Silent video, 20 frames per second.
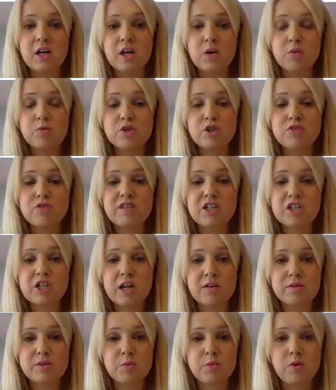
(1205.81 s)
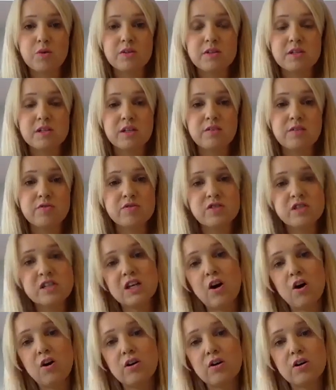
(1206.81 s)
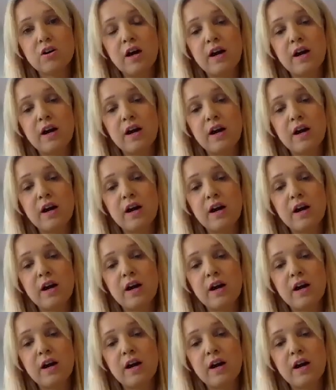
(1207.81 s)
would you reach out to ones that you've already got